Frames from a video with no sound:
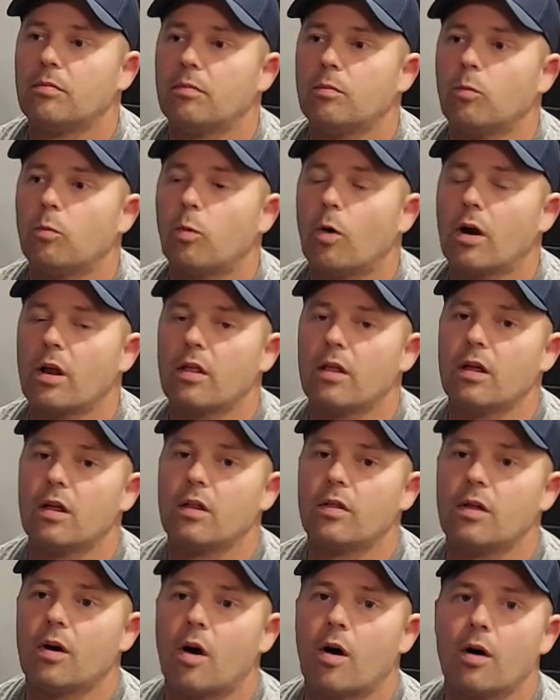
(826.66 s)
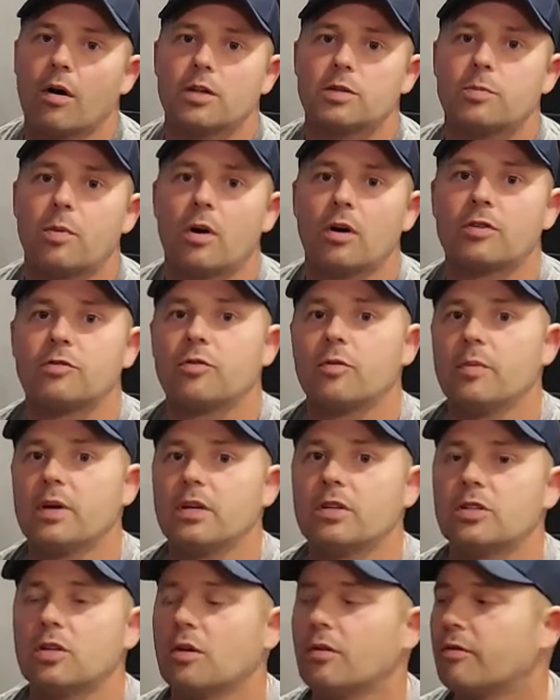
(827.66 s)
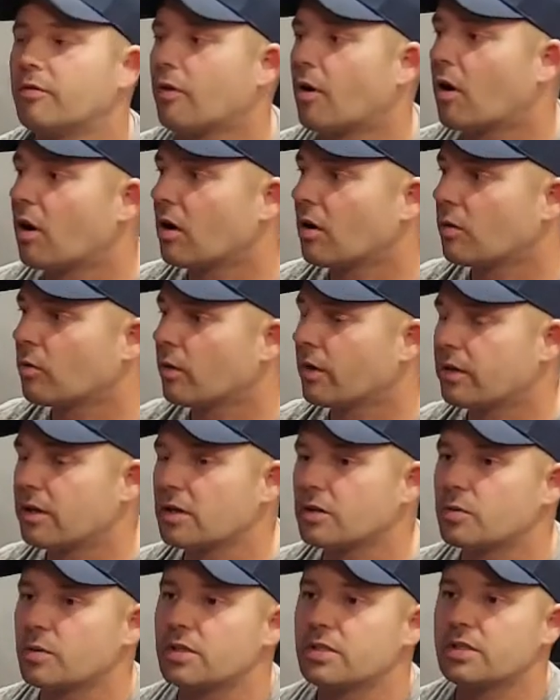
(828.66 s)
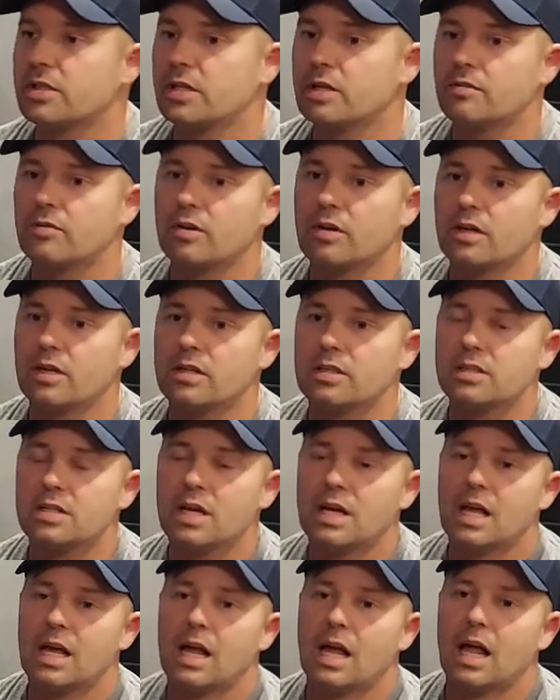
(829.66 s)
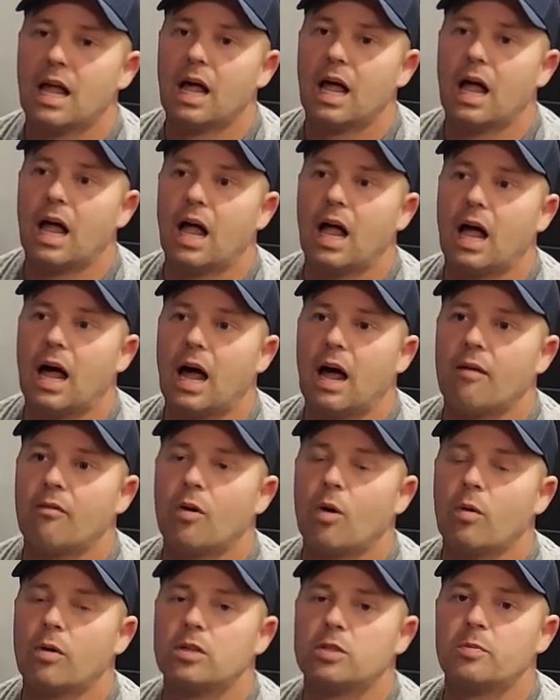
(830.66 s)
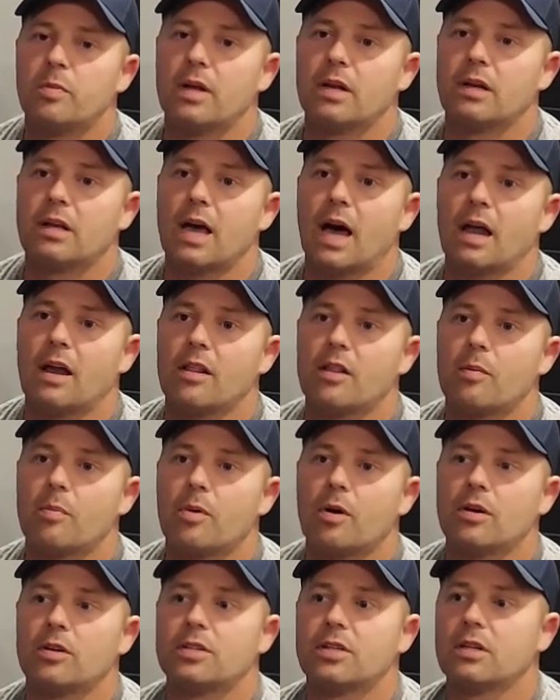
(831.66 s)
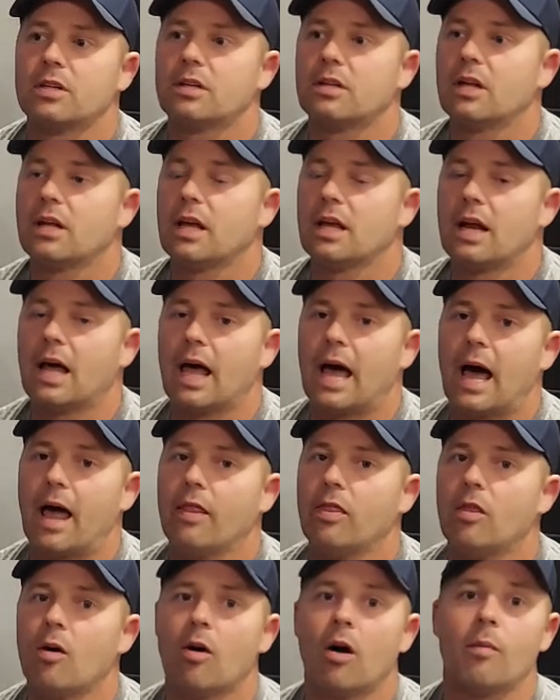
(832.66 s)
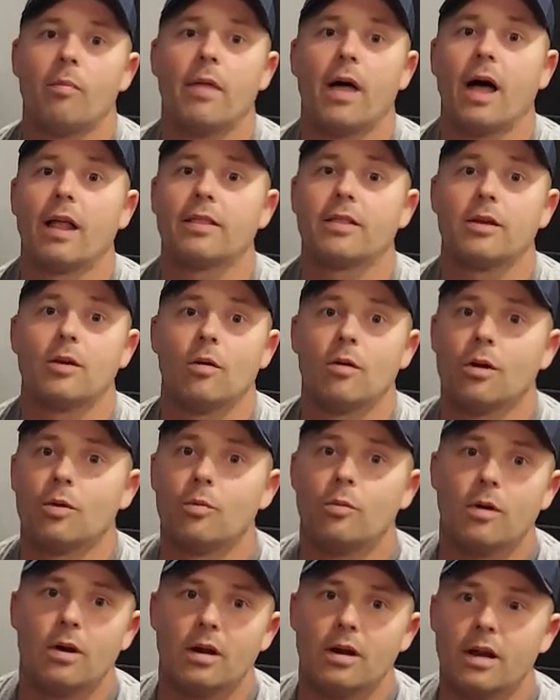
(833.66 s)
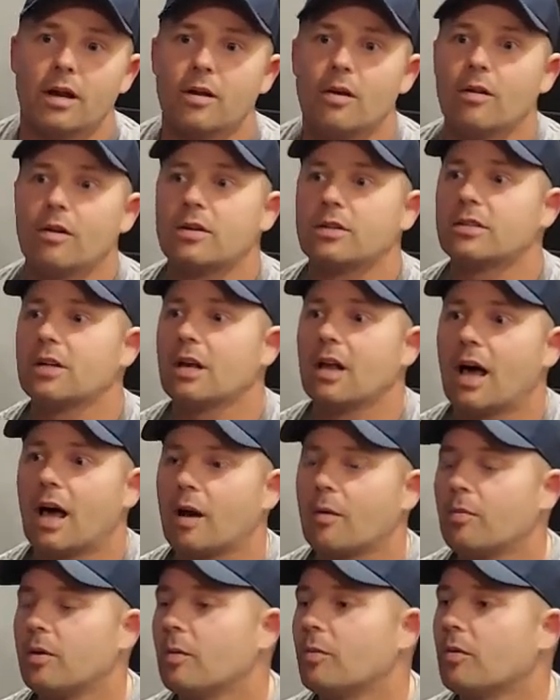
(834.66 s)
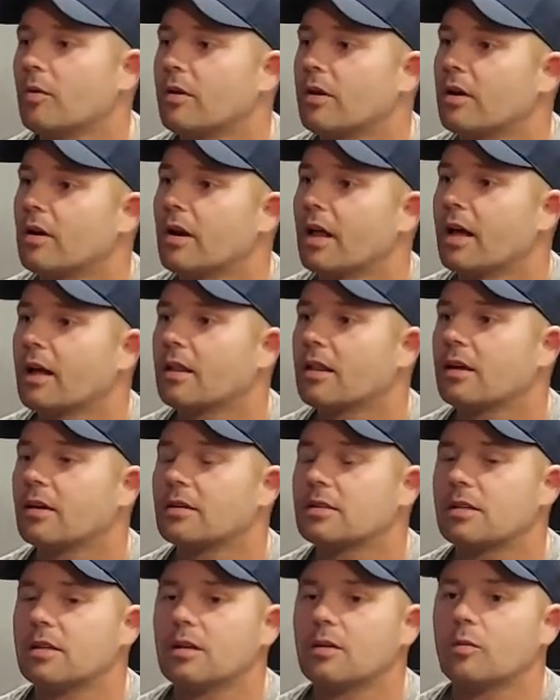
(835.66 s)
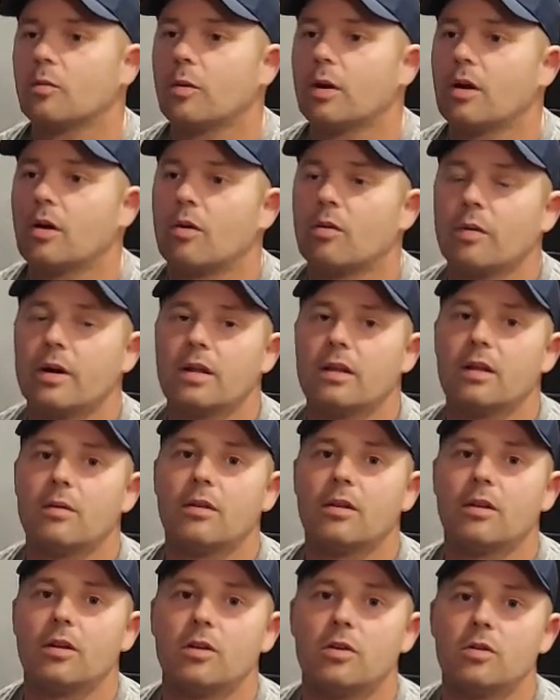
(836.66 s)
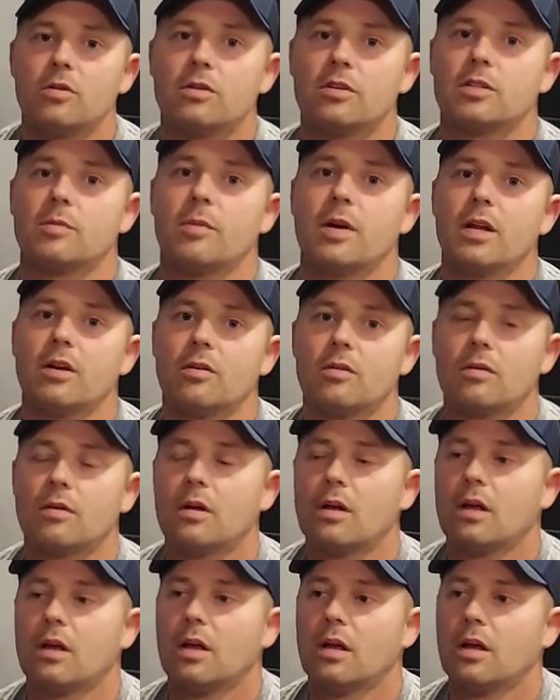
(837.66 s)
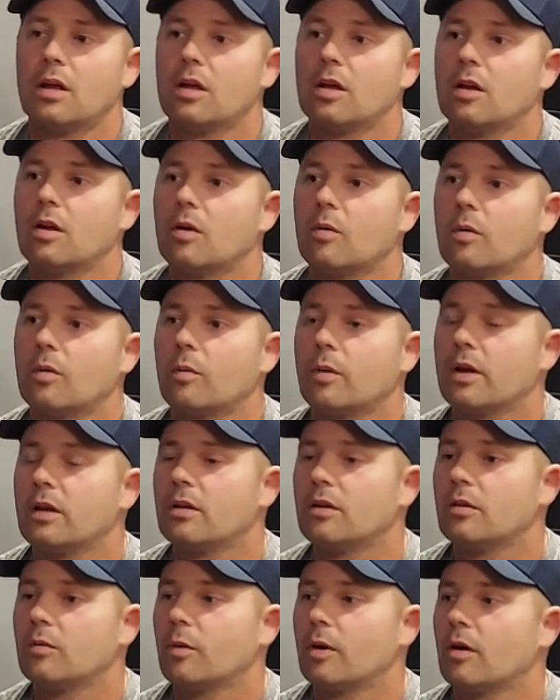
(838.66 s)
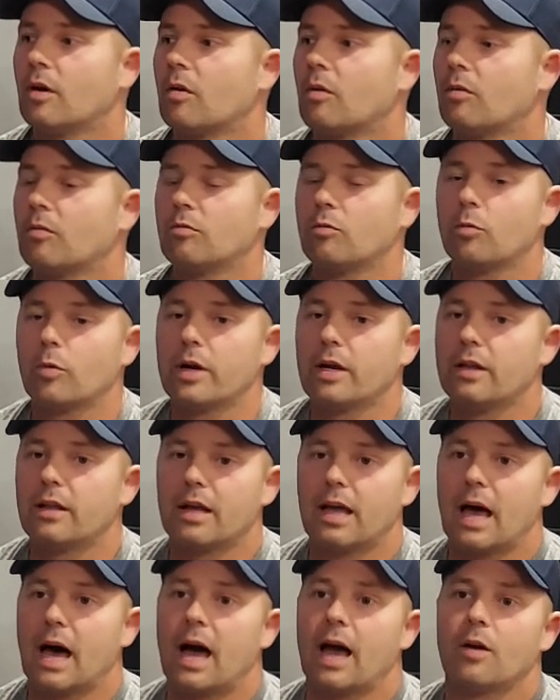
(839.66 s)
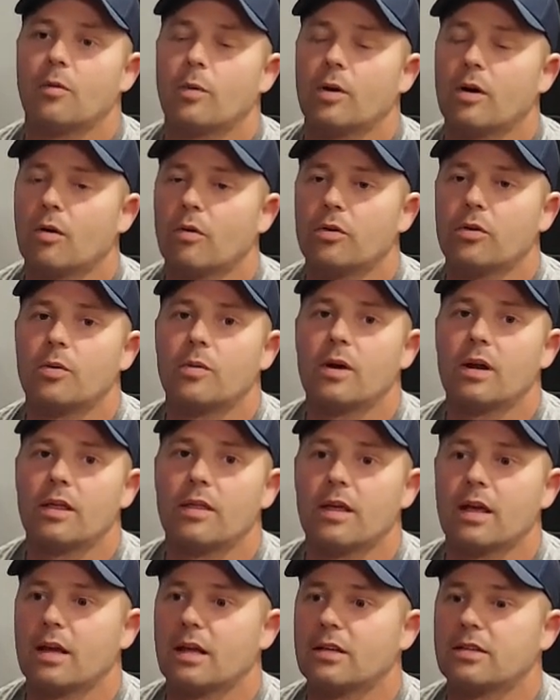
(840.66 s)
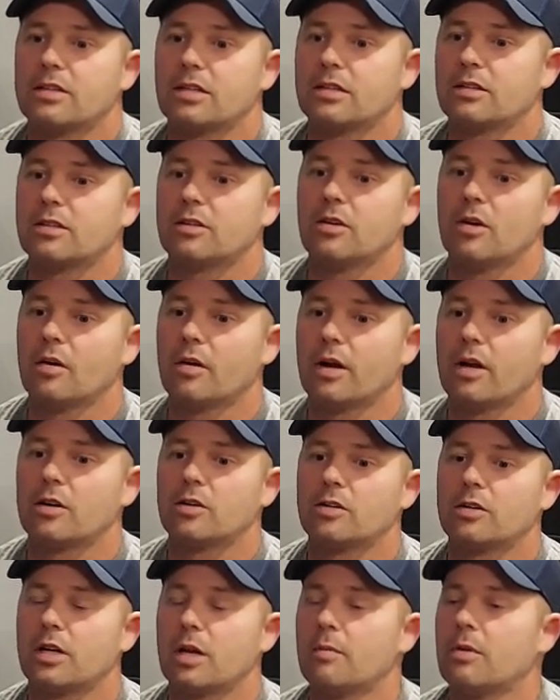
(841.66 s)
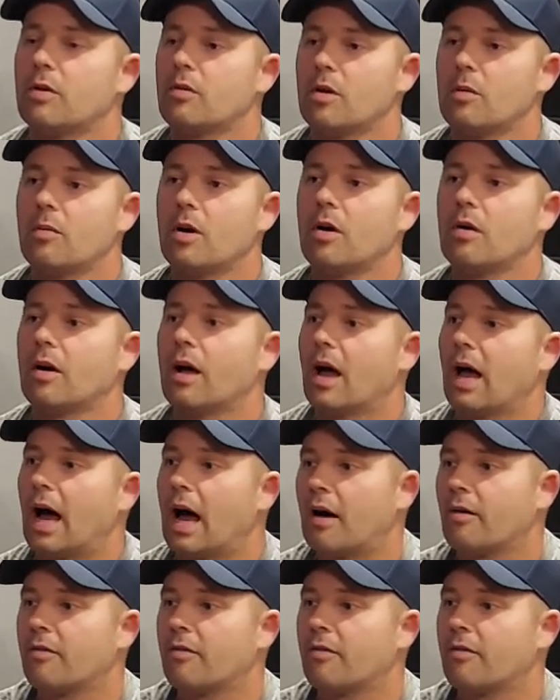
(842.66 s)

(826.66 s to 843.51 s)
one of the hardest parts for me so far with this receiver is I've always been kind of the person, and I know I'm not the only one. I know there's a lot of people that are like this, that we don't read the user's manual. You know, we don't read the guide. We don't do anything. It's just, you know, give me the remote. I'll